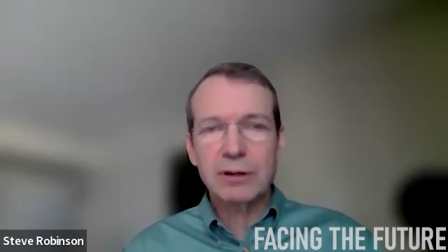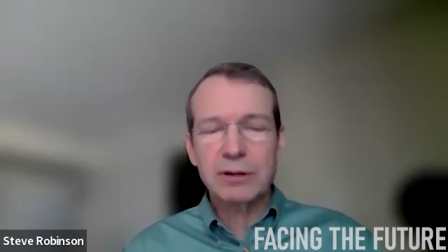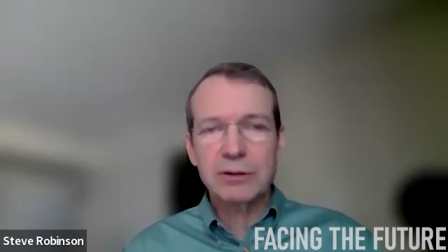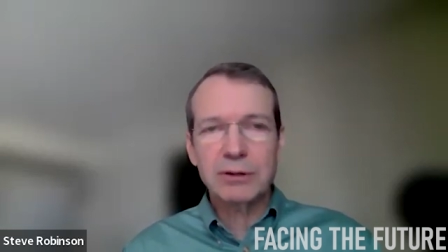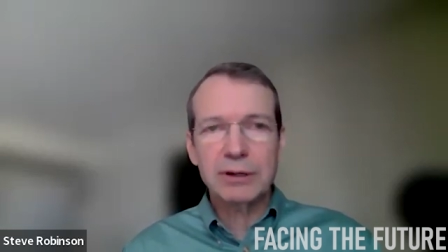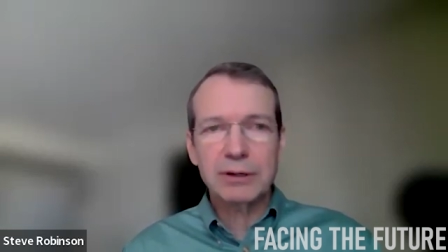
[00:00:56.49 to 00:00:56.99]
uh,
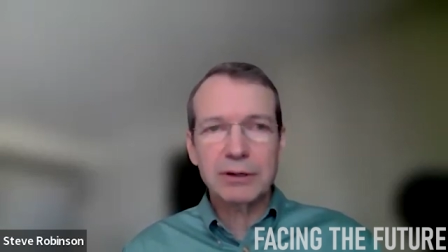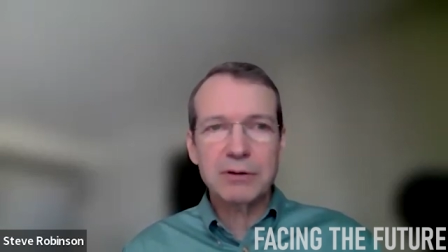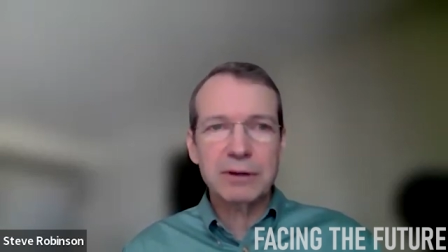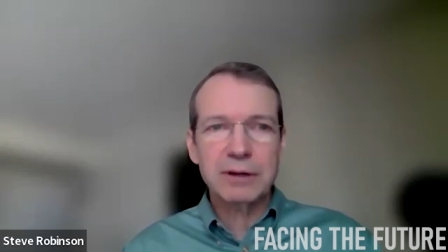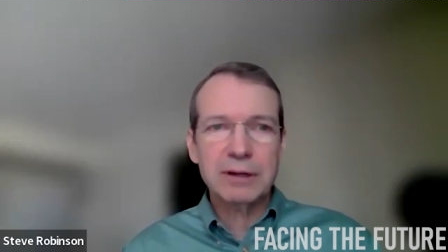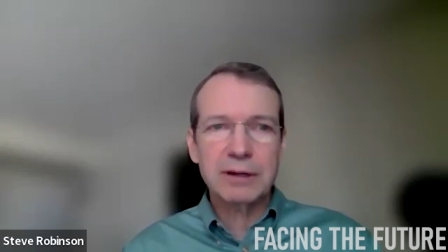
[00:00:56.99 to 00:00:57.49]
during
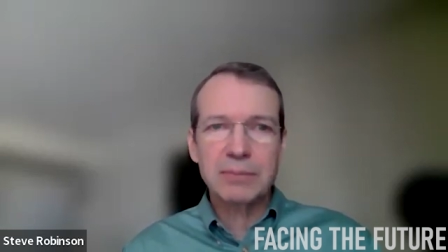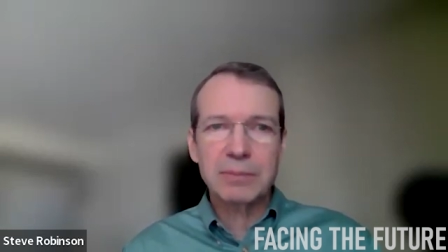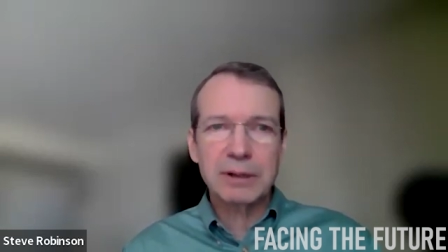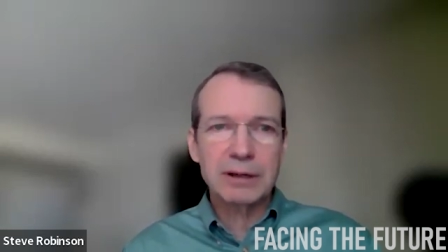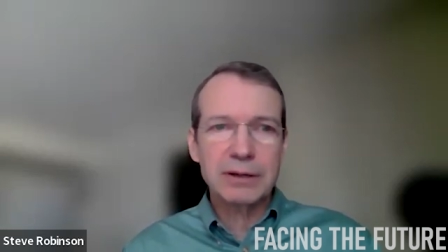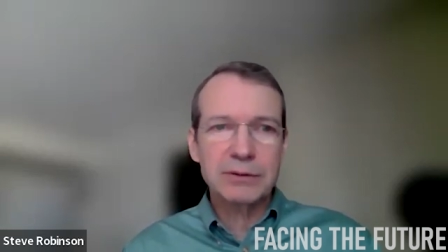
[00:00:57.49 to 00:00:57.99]
COVID, and
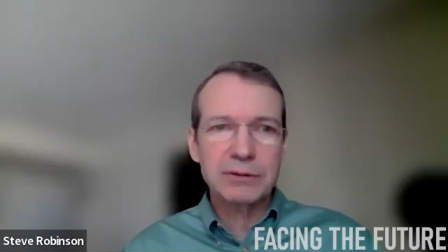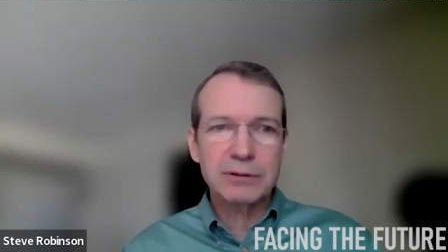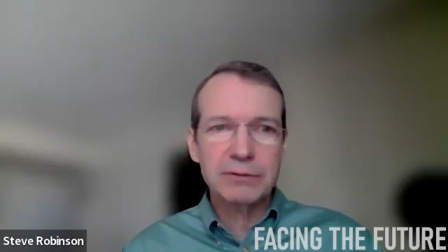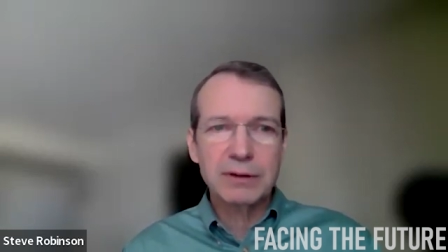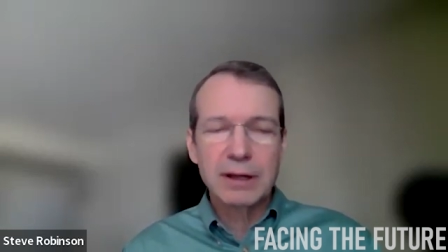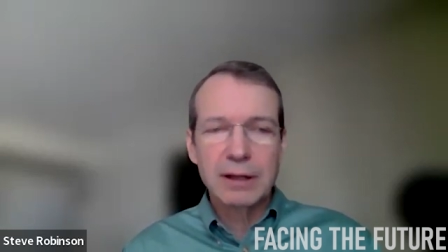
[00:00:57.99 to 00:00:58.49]
because
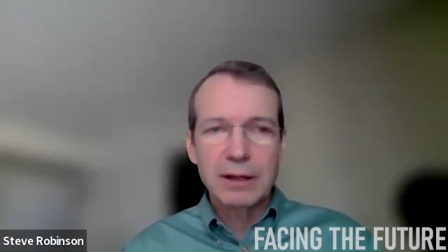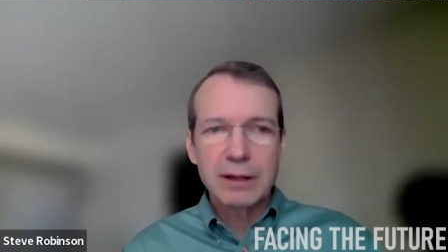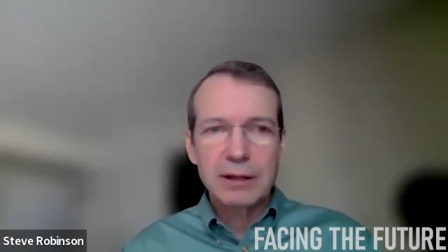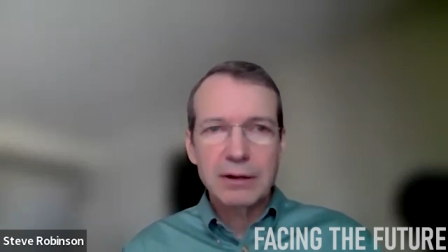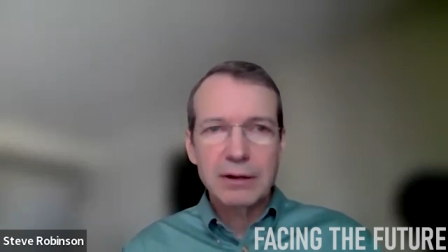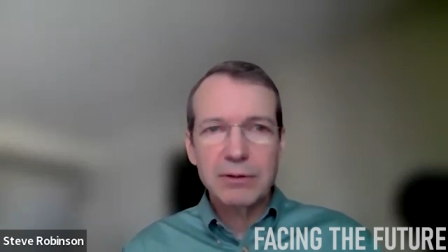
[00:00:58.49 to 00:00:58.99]
of
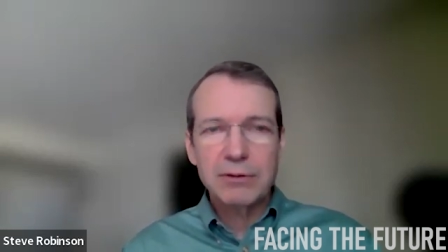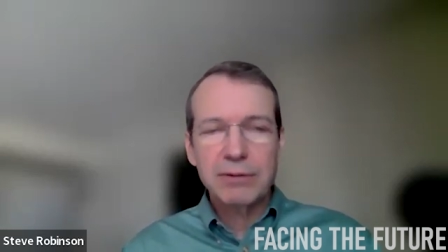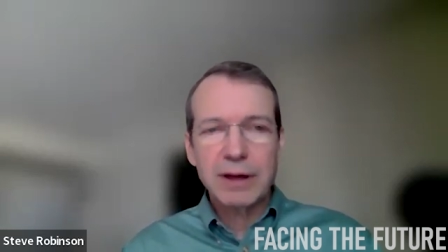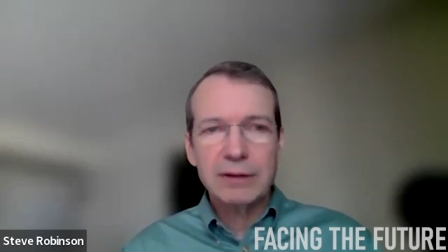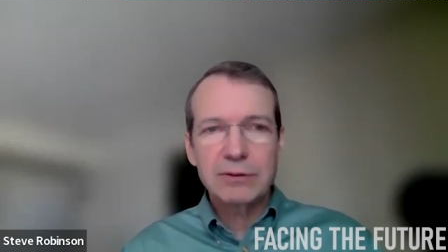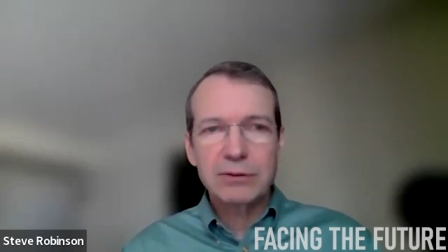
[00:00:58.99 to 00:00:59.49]
you know the
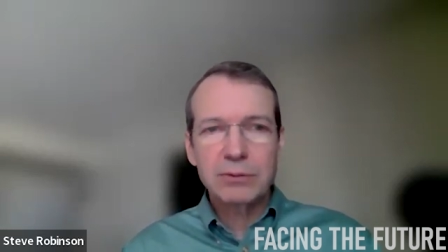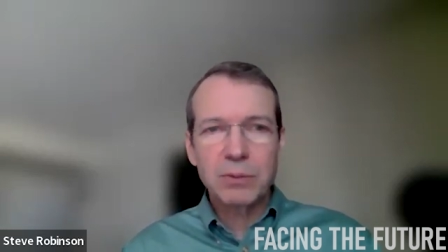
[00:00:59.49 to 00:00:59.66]
Feds